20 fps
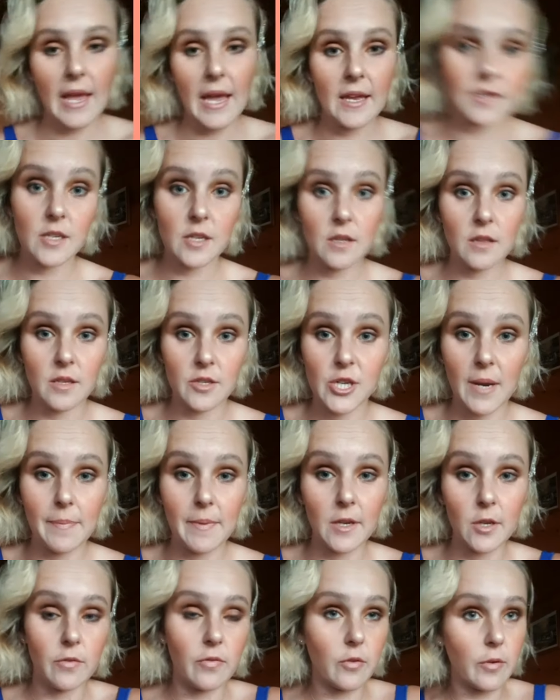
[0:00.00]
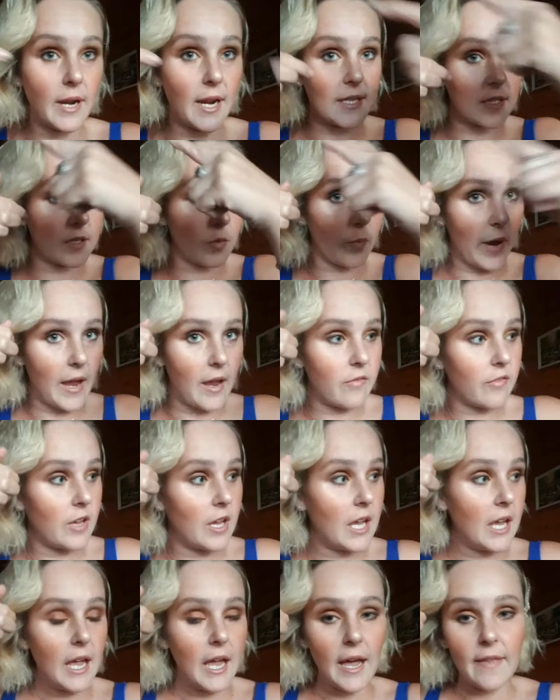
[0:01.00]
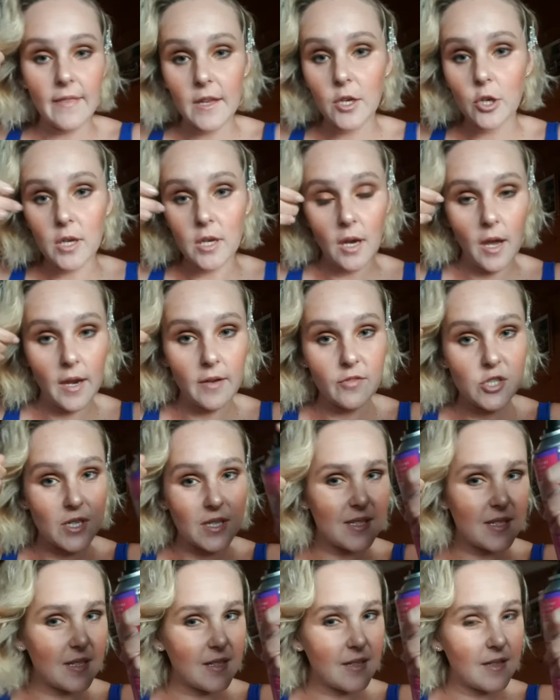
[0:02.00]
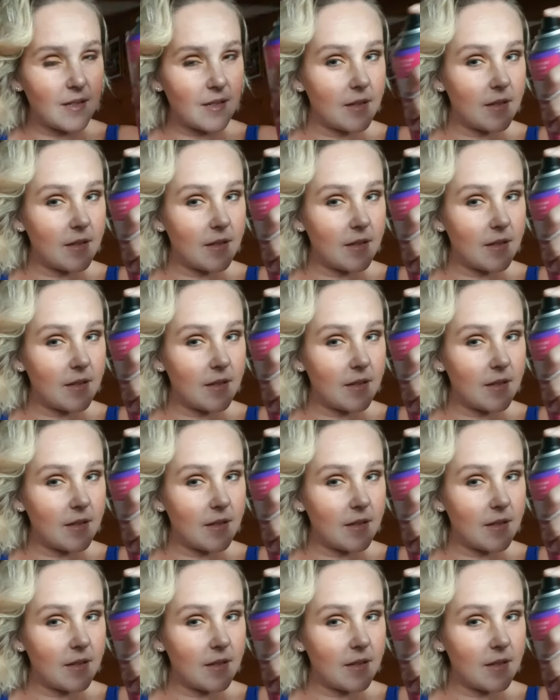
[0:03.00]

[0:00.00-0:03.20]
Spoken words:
and the shape that you've created the wave, and then you can kind of just